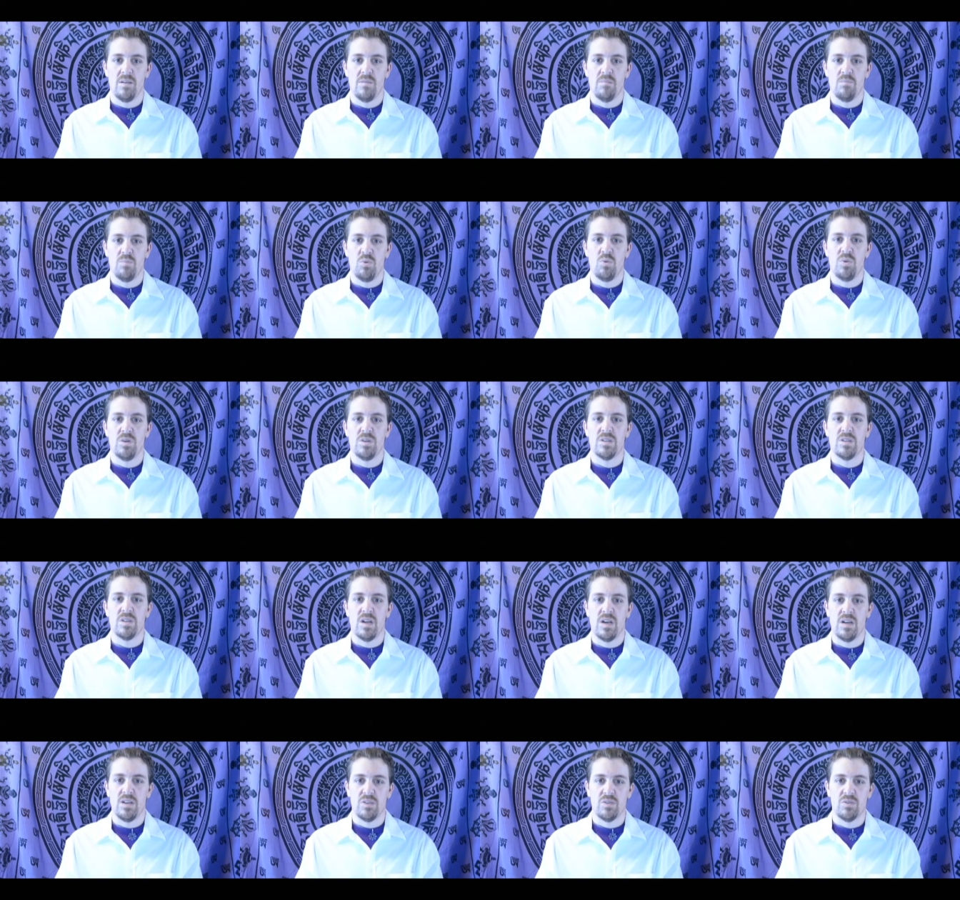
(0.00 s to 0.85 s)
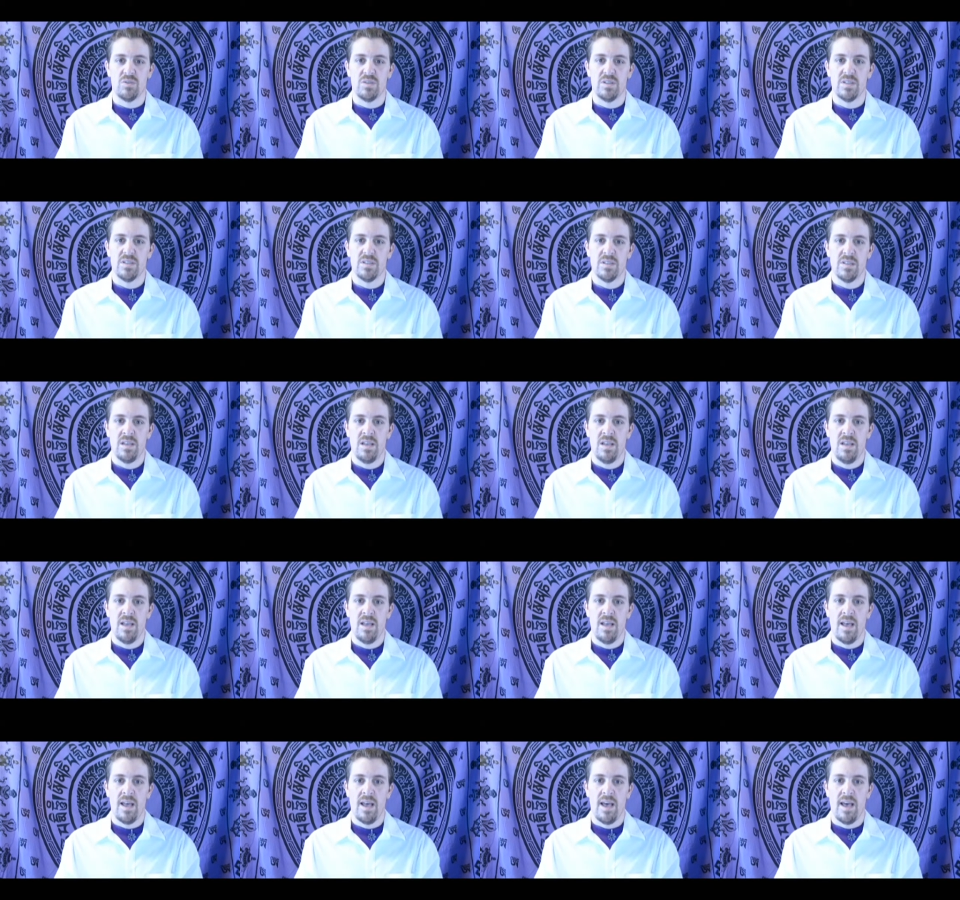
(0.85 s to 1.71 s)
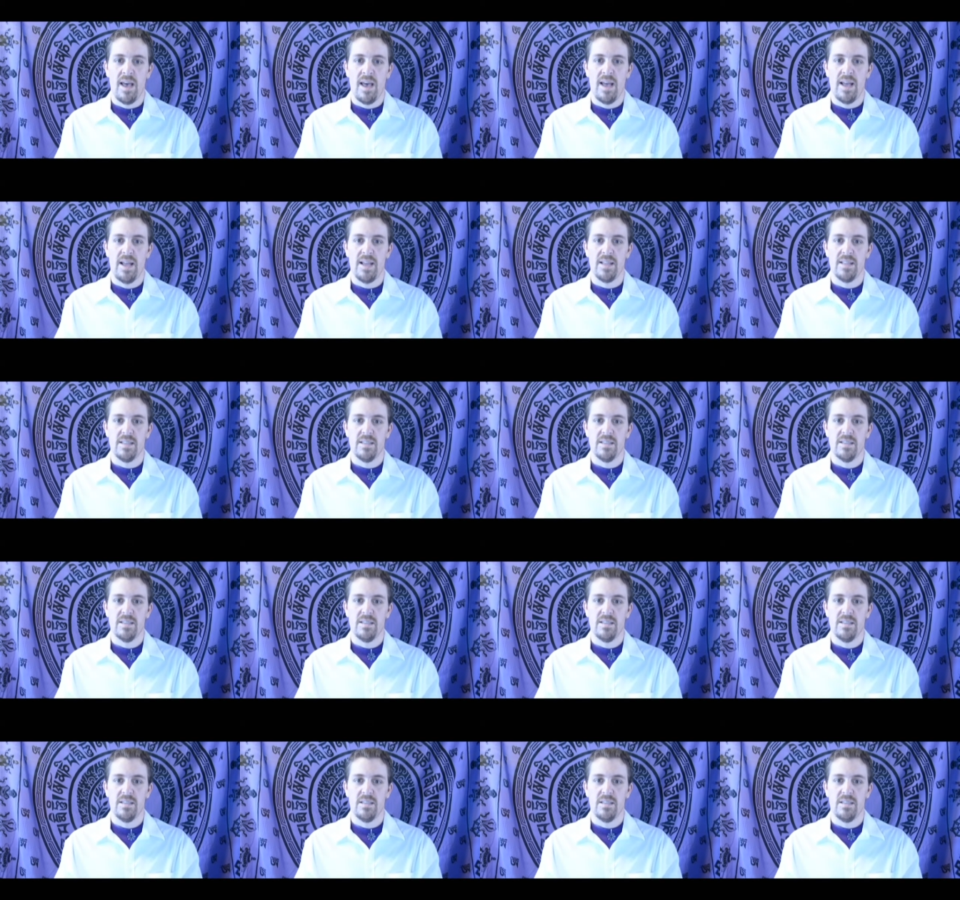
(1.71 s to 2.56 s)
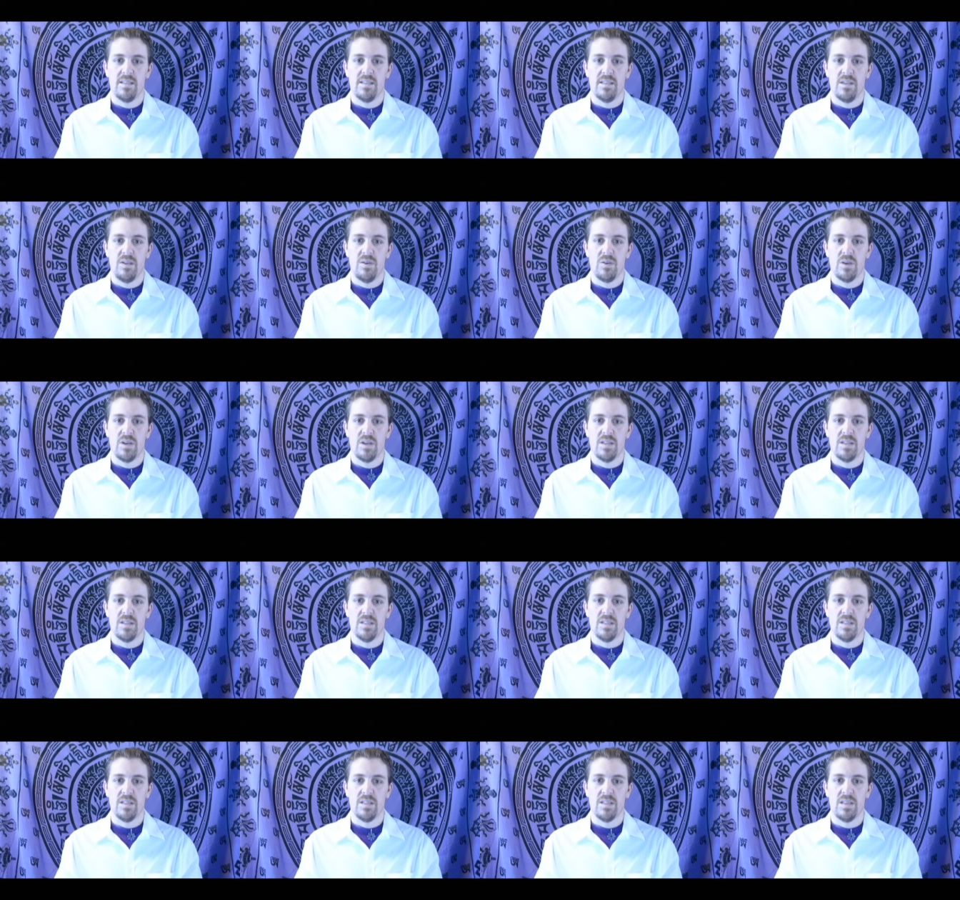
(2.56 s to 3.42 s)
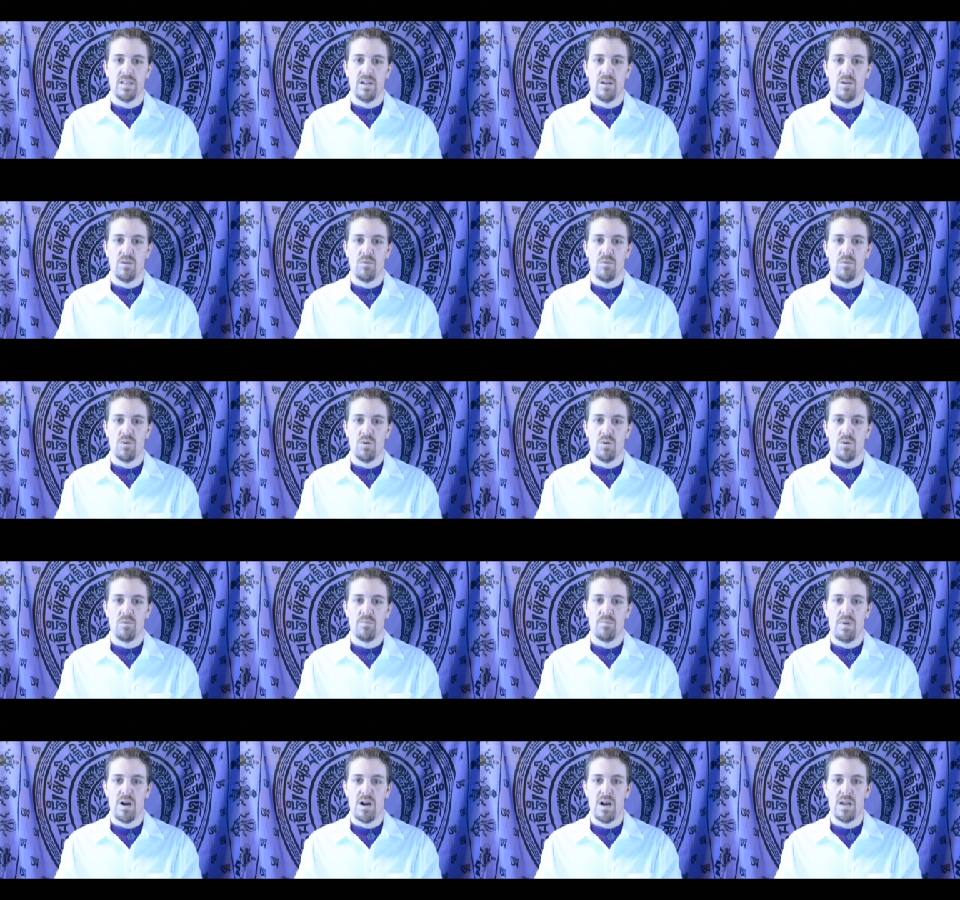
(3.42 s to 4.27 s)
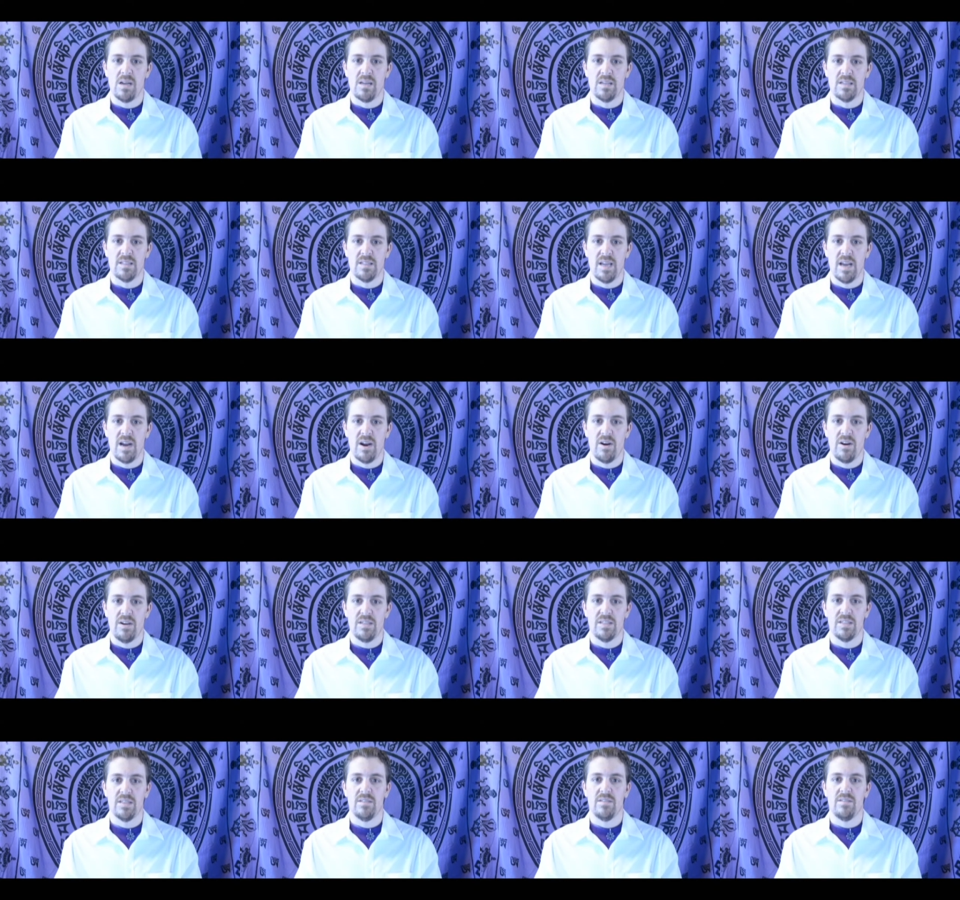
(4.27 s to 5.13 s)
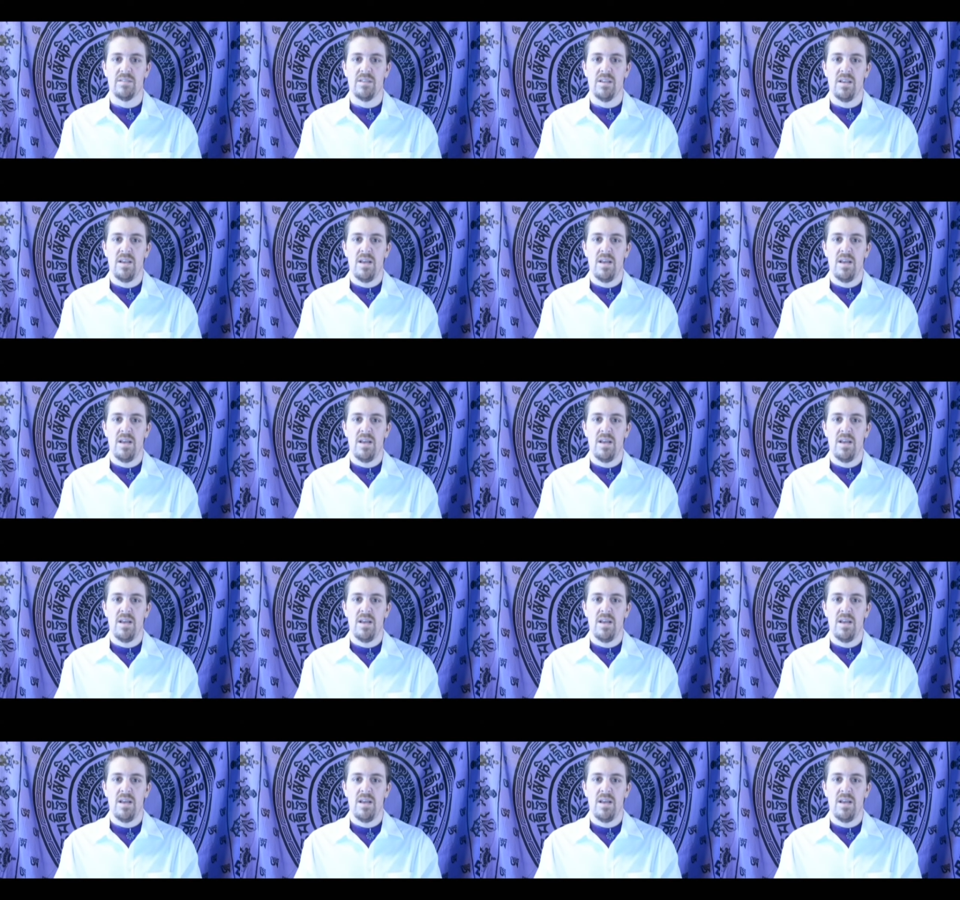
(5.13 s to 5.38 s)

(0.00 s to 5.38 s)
Buddhist countries, and you can go to monasteries and